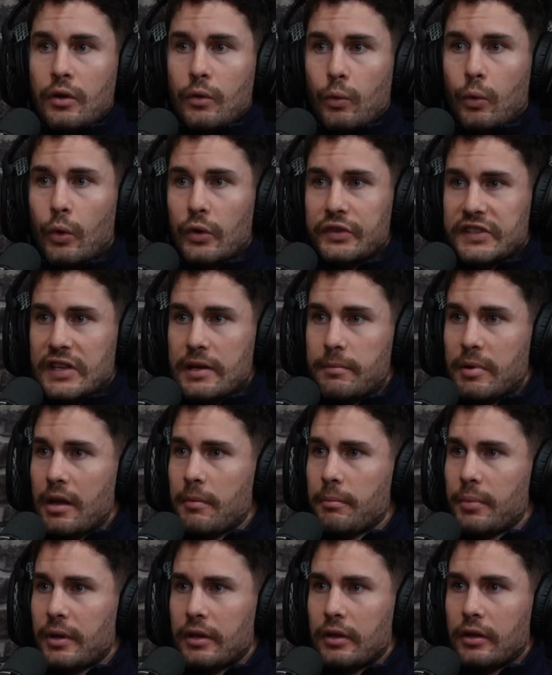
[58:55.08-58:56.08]
Well, tib
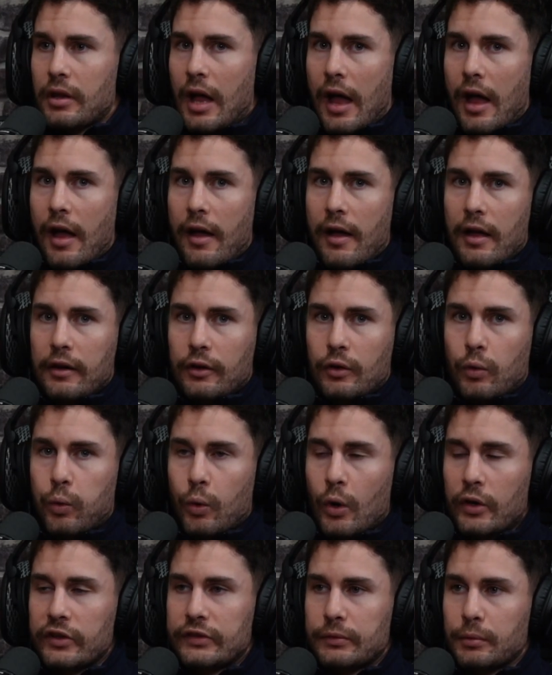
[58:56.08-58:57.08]
ant, but
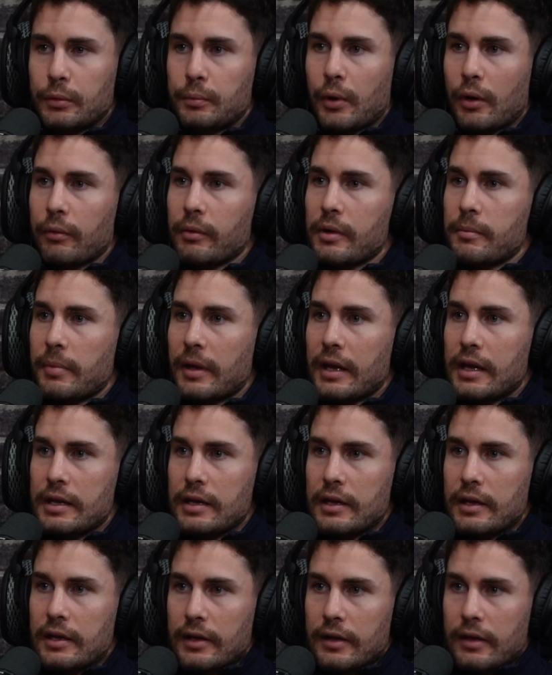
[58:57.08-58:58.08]
quads would probably
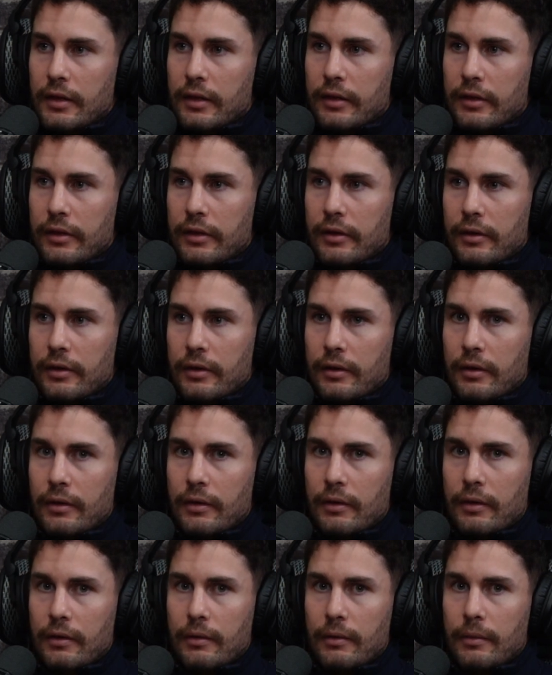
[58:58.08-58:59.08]
be
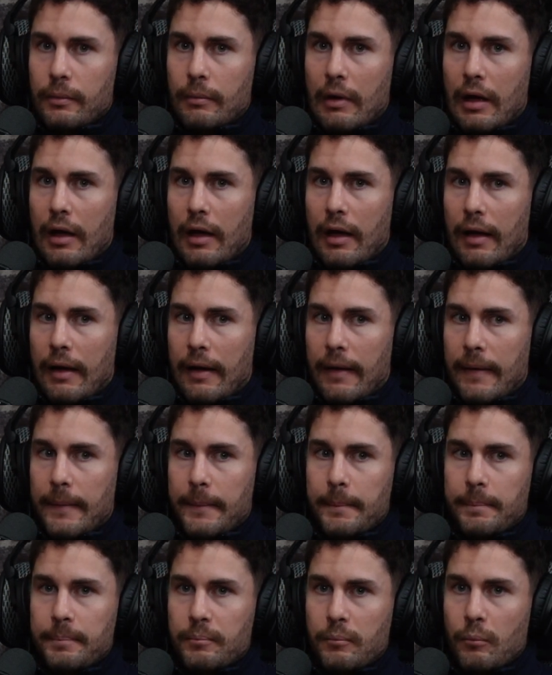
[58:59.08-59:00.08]
the
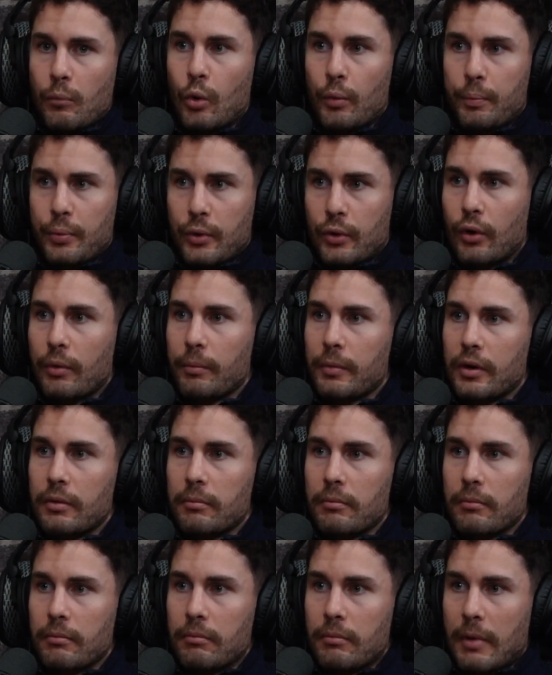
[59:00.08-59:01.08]
more
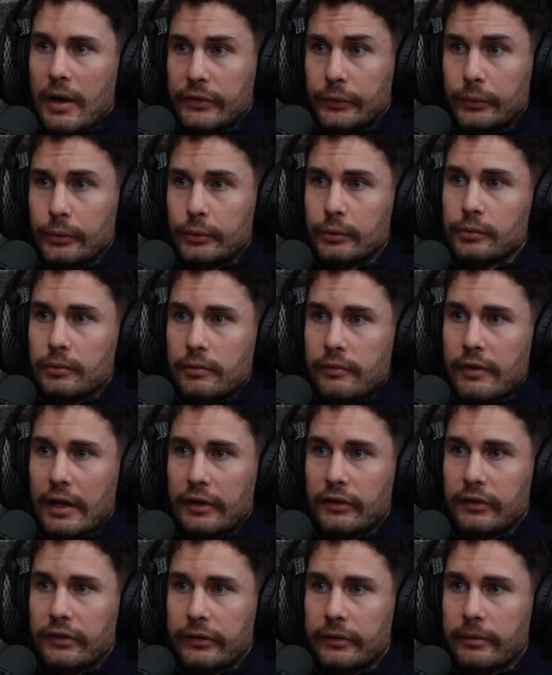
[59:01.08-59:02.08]
predominant muscle
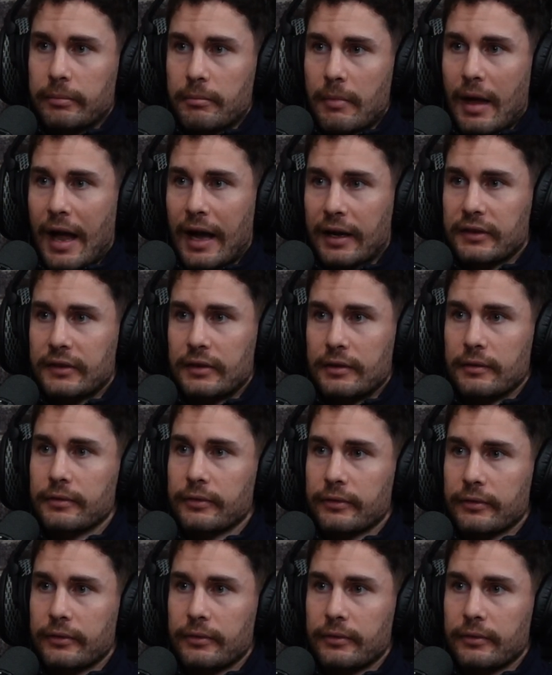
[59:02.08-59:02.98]
that's active